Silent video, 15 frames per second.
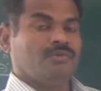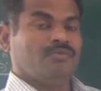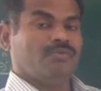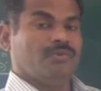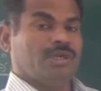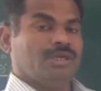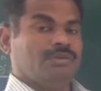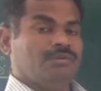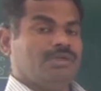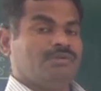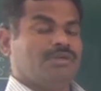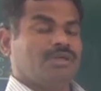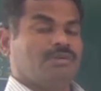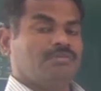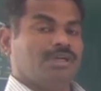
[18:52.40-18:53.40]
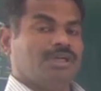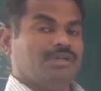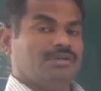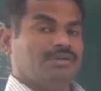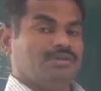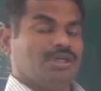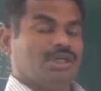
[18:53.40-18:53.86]
Whenever you
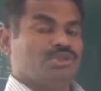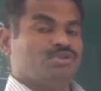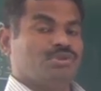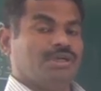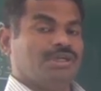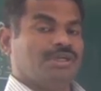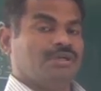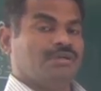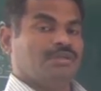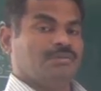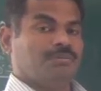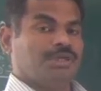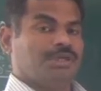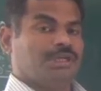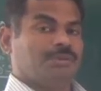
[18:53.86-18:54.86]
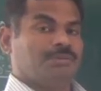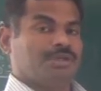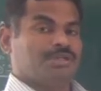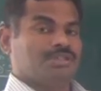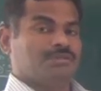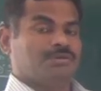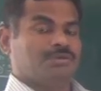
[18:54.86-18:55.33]
combine and joining the P-type
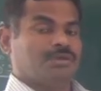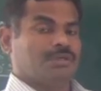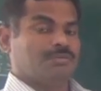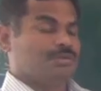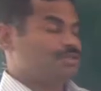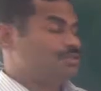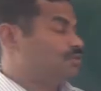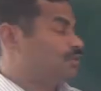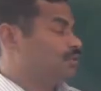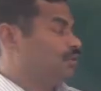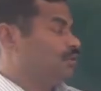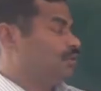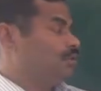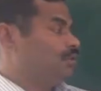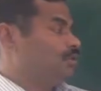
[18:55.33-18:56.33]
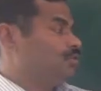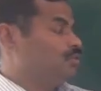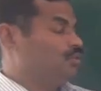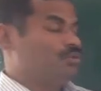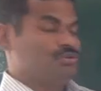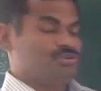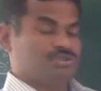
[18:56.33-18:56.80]
and semiconductor, what happens? The
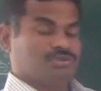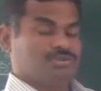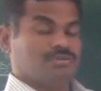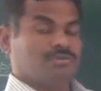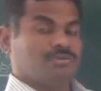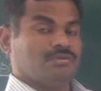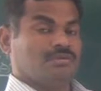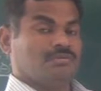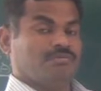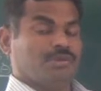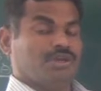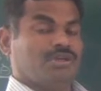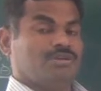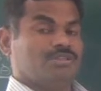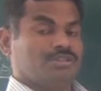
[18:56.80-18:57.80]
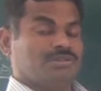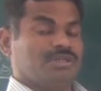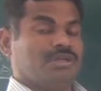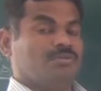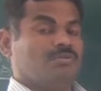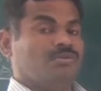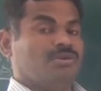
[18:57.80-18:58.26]
holes, because they
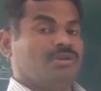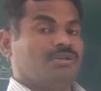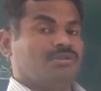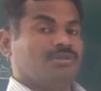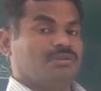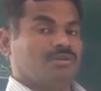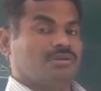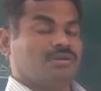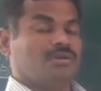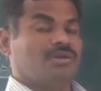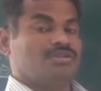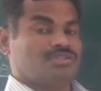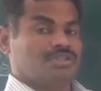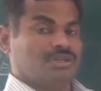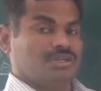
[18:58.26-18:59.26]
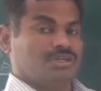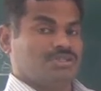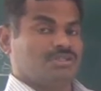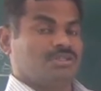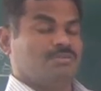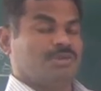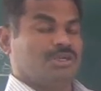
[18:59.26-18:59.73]
are more in
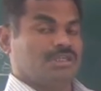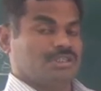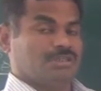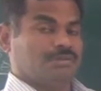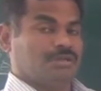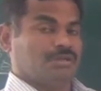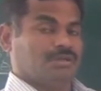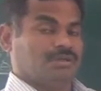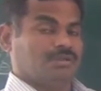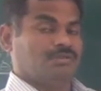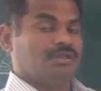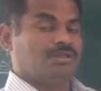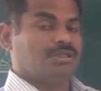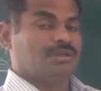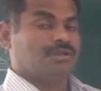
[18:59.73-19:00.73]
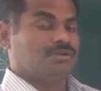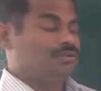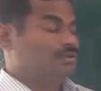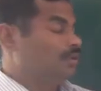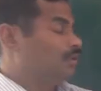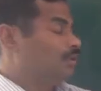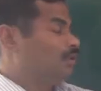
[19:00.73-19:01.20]
concentration, the P-type semiconductor, what they
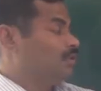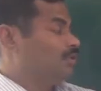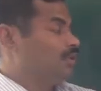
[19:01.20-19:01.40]
will do?